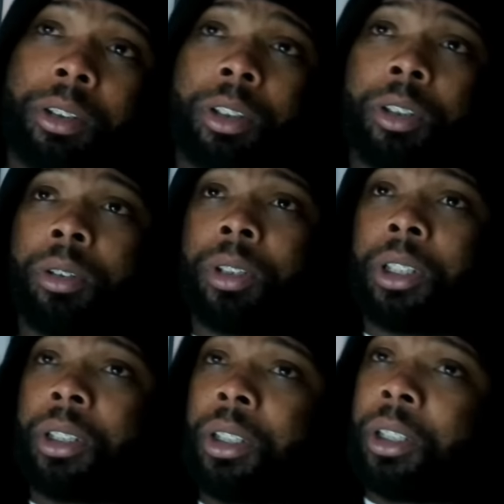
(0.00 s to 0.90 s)
clone
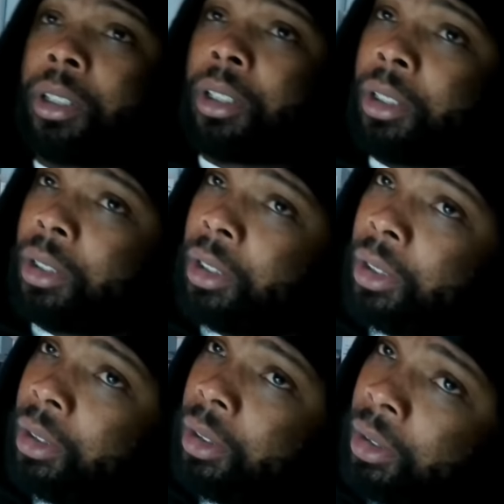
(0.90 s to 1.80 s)
and and and
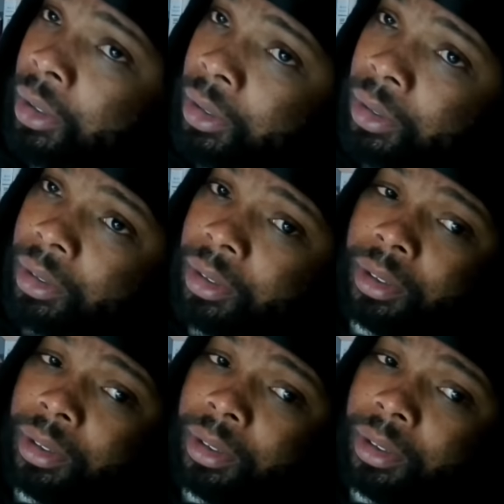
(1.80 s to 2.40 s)
and and,